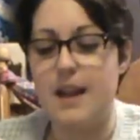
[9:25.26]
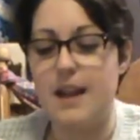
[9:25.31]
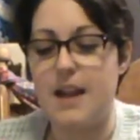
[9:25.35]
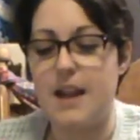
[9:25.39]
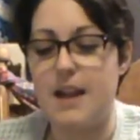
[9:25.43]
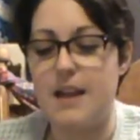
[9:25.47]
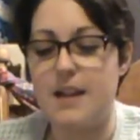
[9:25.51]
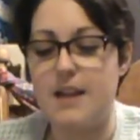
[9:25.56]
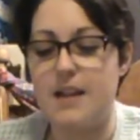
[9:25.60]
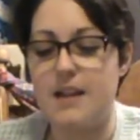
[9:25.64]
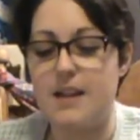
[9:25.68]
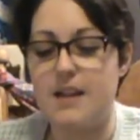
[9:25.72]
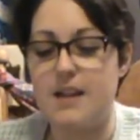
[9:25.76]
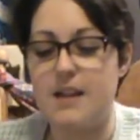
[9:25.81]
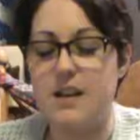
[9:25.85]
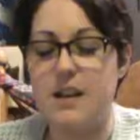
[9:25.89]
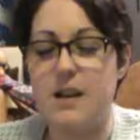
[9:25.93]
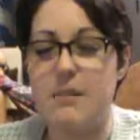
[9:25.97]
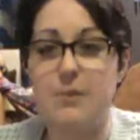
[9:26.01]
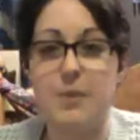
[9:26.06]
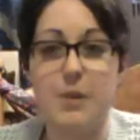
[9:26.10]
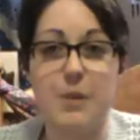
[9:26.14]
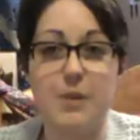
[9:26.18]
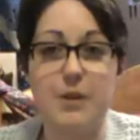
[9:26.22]
and
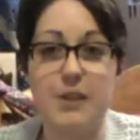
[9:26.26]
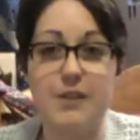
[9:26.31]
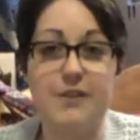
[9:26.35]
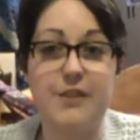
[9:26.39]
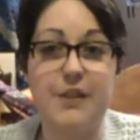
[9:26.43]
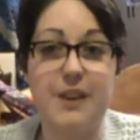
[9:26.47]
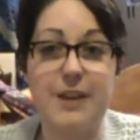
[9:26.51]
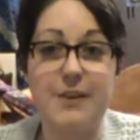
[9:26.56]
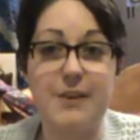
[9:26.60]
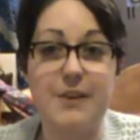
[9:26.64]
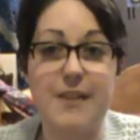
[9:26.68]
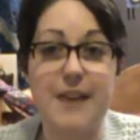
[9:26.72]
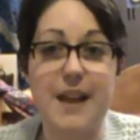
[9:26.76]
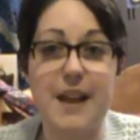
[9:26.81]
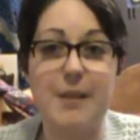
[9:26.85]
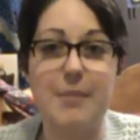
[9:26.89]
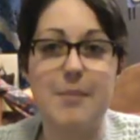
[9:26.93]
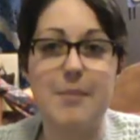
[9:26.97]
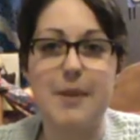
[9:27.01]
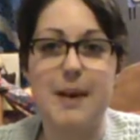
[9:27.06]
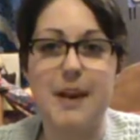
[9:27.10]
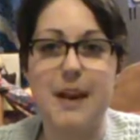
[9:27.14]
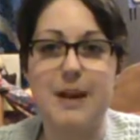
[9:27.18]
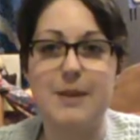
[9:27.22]
I'm totally fine with
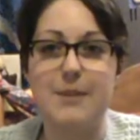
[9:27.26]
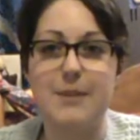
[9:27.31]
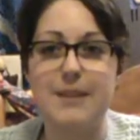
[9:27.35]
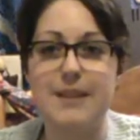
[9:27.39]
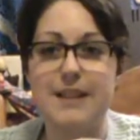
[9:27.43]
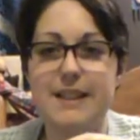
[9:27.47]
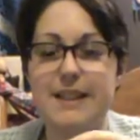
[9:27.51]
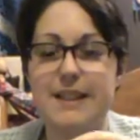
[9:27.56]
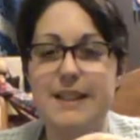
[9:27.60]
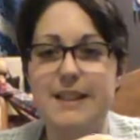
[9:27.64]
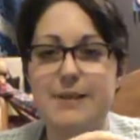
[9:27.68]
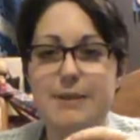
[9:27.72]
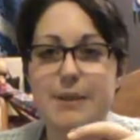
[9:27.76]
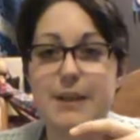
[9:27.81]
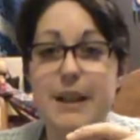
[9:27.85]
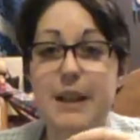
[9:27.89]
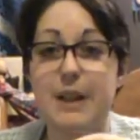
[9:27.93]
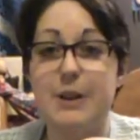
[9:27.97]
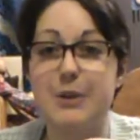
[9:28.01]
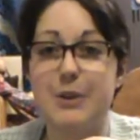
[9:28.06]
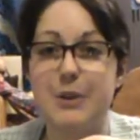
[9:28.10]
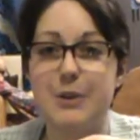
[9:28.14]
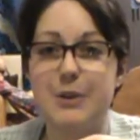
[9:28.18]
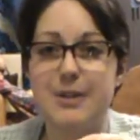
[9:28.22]
that, but when I
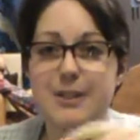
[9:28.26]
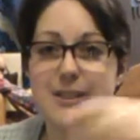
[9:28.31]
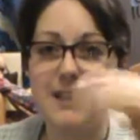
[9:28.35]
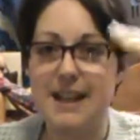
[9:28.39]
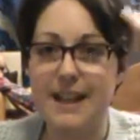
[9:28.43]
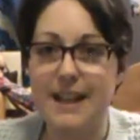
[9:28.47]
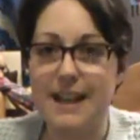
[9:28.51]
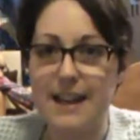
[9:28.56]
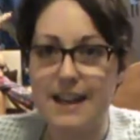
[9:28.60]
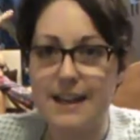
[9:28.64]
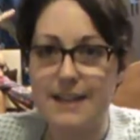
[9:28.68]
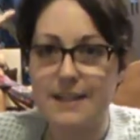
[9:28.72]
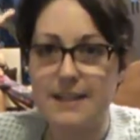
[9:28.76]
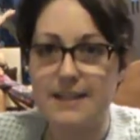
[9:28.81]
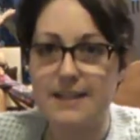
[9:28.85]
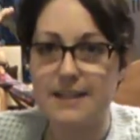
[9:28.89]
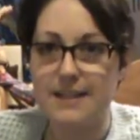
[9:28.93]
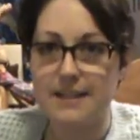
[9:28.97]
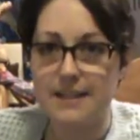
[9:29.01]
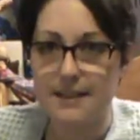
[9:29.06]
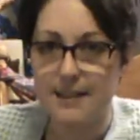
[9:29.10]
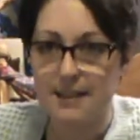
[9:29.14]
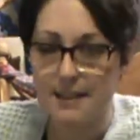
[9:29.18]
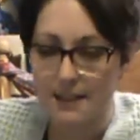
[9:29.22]
crochet, it's
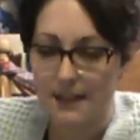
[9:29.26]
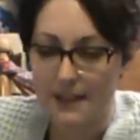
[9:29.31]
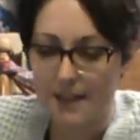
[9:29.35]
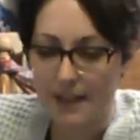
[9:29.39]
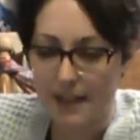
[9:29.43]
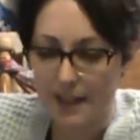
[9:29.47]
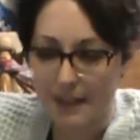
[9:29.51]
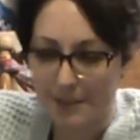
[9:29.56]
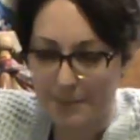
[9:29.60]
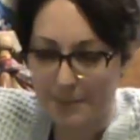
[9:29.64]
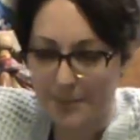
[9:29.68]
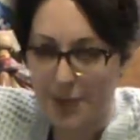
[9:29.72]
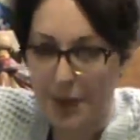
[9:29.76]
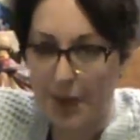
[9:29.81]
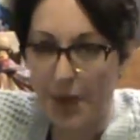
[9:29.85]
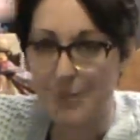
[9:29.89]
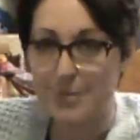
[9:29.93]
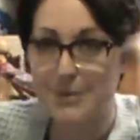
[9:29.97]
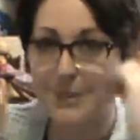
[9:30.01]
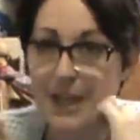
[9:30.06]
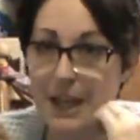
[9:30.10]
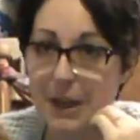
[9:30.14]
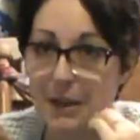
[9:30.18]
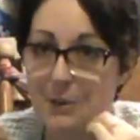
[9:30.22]

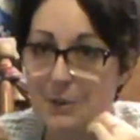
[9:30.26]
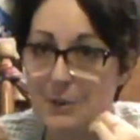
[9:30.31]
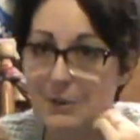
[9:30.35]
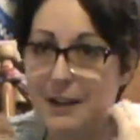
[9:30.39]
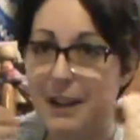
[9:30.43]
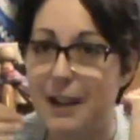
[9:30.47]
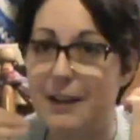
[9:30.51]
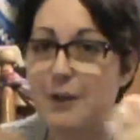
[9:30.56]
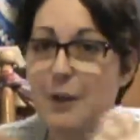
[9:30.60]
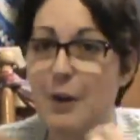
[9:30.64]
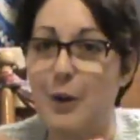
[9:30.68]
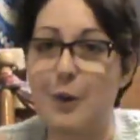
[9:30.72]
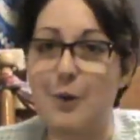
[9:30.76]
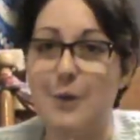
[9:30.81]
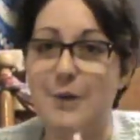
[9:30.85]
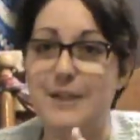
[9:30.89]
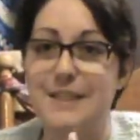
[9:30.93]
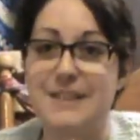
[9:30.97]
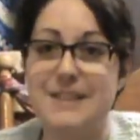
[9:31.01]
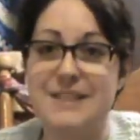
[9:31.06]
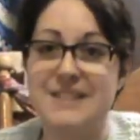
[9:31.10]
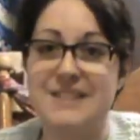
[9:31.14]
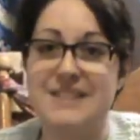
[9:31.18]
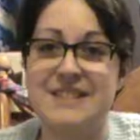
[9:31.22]
top down. I've
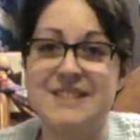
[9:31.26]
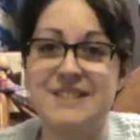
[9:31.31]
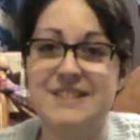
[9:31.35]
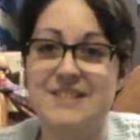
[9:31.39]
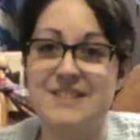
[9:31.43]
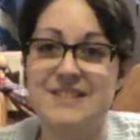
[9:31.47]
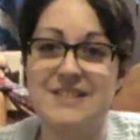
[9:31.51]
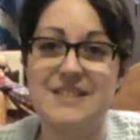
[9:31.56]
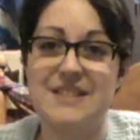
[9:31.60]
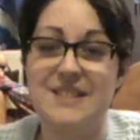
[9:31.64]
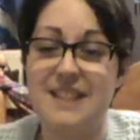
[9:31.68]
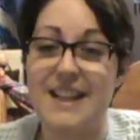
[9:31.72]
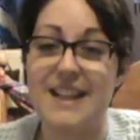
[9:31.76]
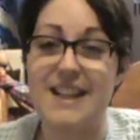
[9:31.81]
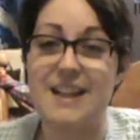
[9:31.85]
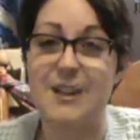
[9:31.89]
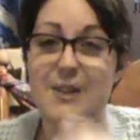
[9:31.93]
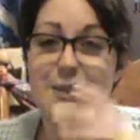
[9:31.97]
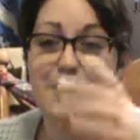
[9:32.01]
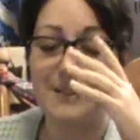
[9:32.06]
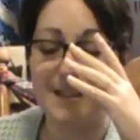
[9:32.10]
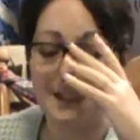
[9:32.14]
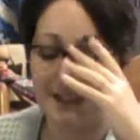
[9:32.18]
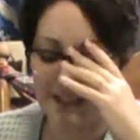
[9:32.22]
always liked
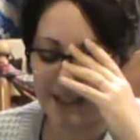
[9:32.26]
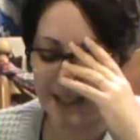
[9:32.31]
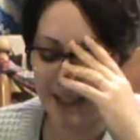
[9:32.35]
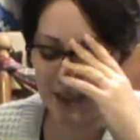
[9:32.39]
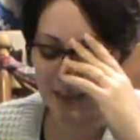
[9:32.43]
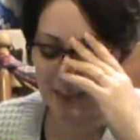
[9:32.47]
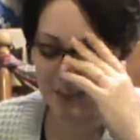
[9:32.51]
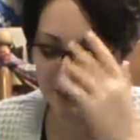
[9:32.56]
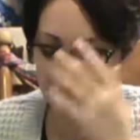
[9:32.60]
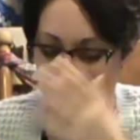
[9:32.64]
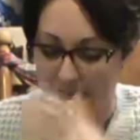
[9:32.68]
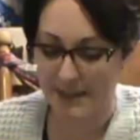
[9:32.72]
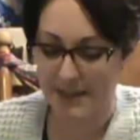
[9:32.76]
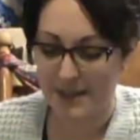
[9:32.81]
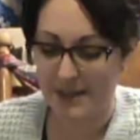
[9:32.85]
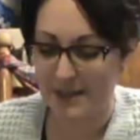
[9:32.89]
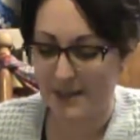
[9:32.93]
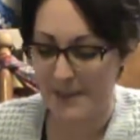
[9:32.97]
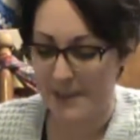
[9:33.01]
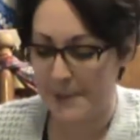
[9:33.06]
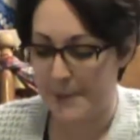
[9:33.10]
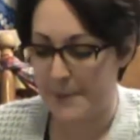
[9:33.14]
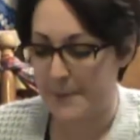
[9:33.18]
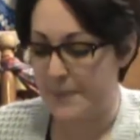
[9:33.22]
doing it that way.
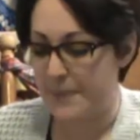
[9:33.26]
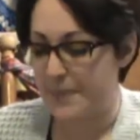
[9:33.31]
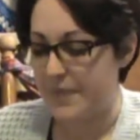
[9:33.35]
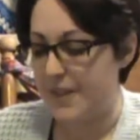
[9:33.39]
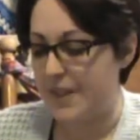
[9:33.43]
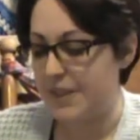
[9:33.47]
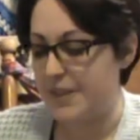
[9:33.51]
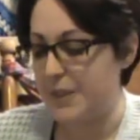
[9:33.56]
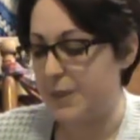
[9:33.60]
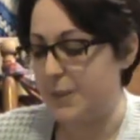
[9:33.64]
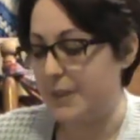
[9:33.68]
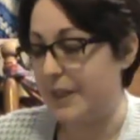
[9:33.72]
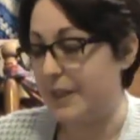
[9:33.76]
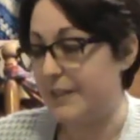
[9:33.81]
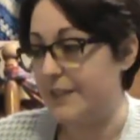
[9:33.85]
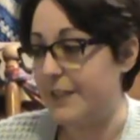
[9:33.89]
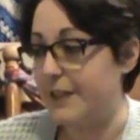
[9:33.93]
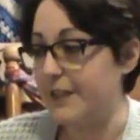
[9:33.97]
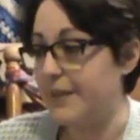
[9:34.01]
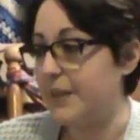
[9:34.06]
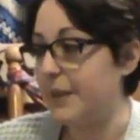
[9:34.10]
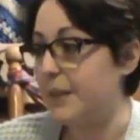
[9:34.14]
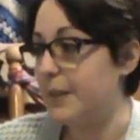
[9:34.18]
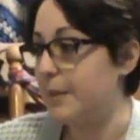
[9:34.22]
So when I
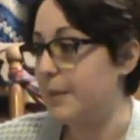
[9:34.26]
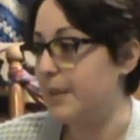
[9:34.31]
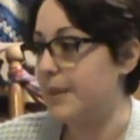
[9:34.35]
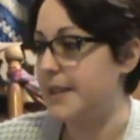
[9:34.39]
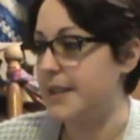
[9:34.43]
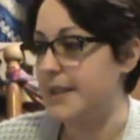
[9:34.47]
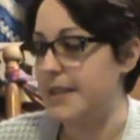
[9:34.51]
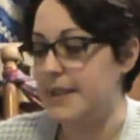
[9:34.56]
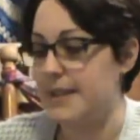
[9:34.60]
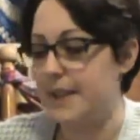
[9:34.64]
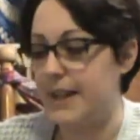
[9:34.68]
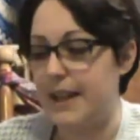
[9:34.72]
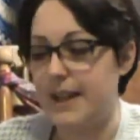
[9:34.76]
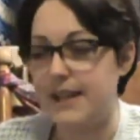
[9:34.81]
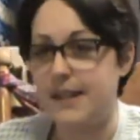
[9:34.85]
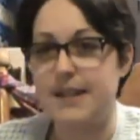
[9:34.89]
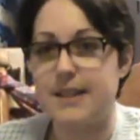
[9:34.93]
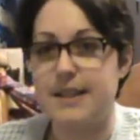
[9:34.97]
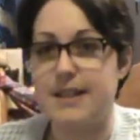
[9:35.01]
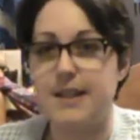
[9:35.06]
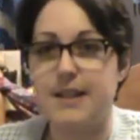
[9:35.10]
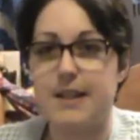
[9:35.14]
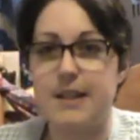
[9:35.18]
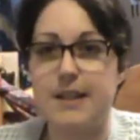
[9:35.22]
found out about this class,
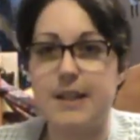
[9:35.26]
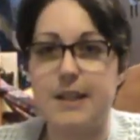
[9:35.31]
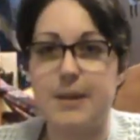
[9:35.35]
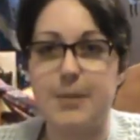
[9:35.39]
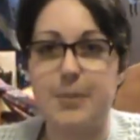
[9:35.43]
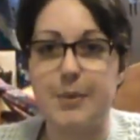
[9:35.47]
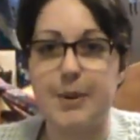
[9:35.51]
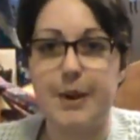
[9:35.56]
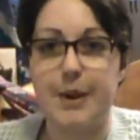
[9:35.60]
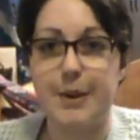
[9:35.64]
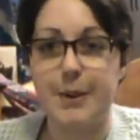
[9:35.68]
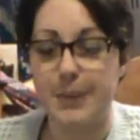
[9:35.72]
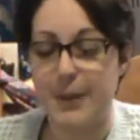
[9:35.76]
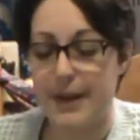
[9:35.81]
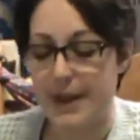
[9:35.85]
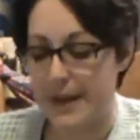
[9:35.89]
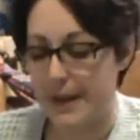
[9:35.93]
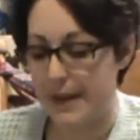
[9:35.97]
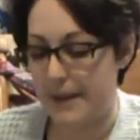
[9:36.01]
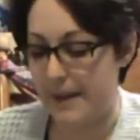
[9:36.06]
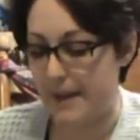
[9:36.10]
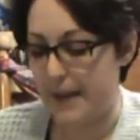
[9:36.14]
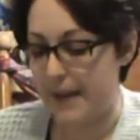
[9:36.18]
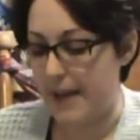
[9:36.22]
I signed up right
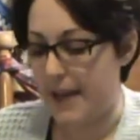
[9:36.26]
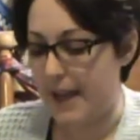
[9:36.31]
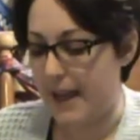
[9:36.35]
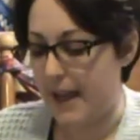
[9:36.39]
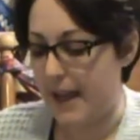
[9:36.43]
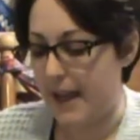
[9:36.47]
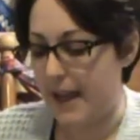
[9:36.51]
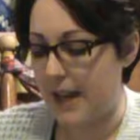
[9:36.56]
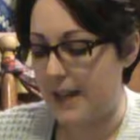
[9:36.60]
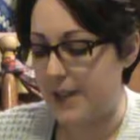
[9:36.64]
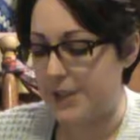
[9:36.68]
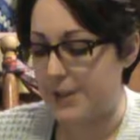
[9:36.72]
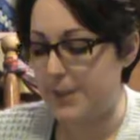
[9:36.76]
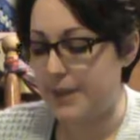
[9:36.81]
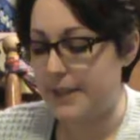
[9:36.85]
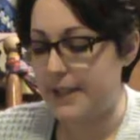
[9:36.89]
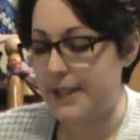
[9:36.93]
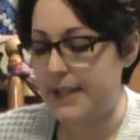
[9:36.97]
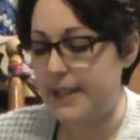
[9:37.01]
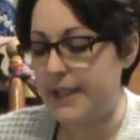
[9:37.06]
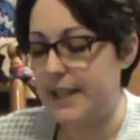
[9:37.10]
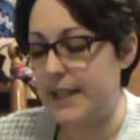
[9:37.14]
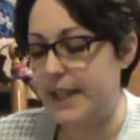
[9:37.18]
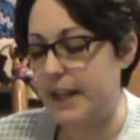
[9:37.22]
away, and it's
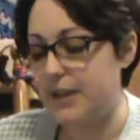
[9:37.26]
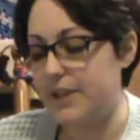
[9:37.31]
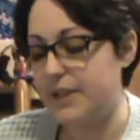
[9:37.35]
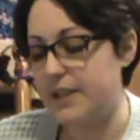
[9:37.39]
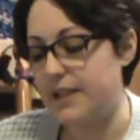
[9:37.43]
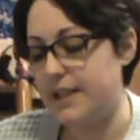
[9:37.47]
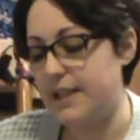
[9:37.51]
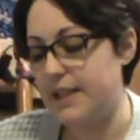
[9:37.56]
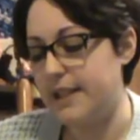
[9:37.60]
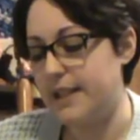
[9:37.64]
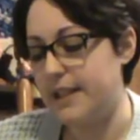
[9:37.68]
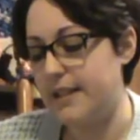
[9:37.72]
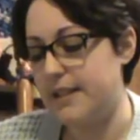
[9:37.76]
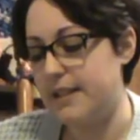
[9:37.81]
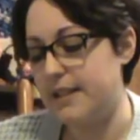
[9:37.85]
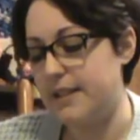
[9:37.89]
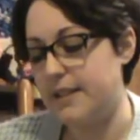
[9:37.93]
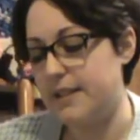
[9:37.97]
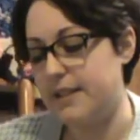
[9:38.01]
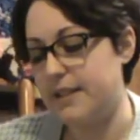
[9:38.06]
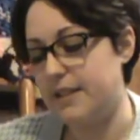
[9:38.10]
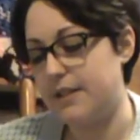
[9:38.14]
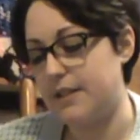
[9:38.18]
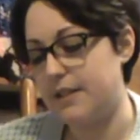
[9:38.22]
really neat how she
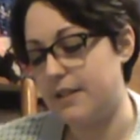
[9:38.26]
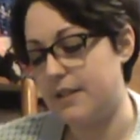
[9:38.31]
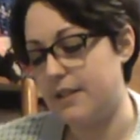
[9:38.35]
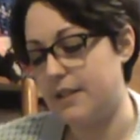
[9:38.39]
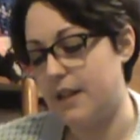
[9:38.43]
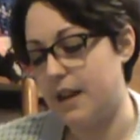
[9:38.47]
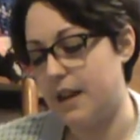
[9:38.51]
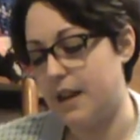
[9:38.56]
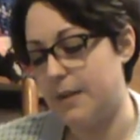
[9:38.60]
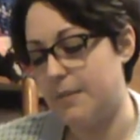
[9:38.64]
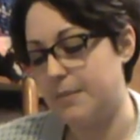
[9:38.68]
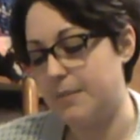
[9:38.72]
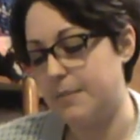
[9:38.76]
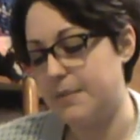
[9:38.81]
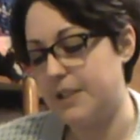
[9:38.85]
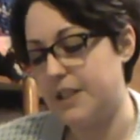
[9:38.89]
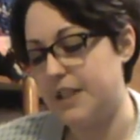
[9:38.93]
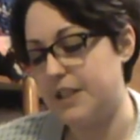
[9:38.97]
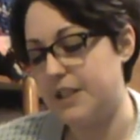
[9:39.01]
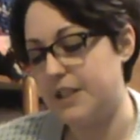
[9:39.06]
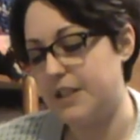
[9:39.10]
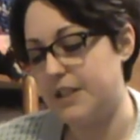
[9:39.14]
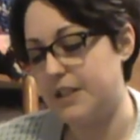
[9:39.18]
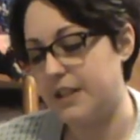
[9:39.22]
teaches
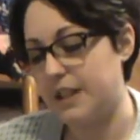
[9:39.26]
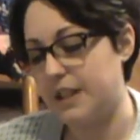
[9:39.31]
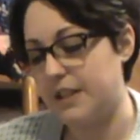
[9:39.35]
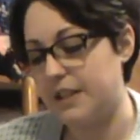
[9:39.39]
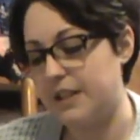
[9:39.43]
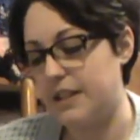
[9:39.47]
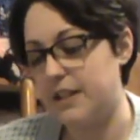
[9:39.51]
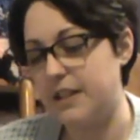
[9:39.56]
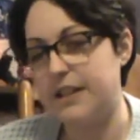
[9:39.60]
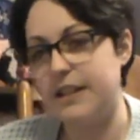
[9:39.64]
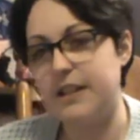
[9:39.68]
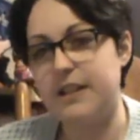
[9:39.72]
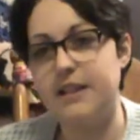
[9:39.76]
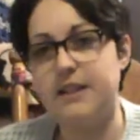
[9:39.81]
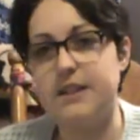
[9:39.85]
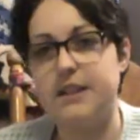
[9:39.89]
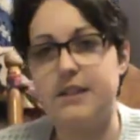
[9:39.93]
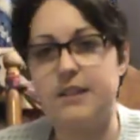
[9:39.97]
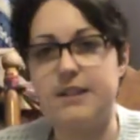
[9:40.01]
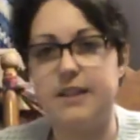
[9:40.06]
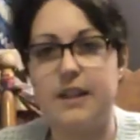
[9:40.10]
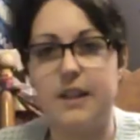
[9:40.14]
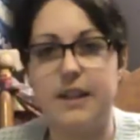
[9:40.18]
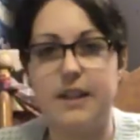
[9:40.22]
us. She
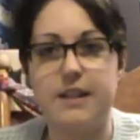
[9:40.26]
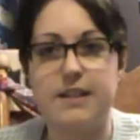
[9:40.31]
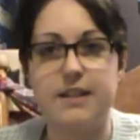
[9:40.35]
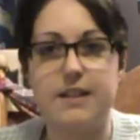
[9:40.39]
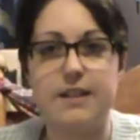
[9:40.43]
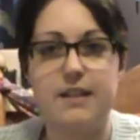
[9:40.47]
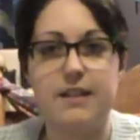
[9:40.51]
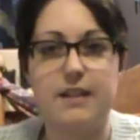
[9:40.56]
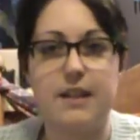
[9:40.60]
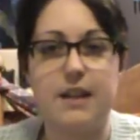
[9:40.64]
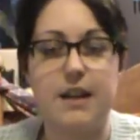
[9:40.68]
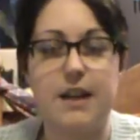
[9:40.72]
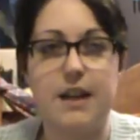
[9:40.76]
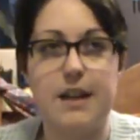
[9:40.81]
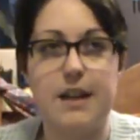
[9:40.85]
teaches us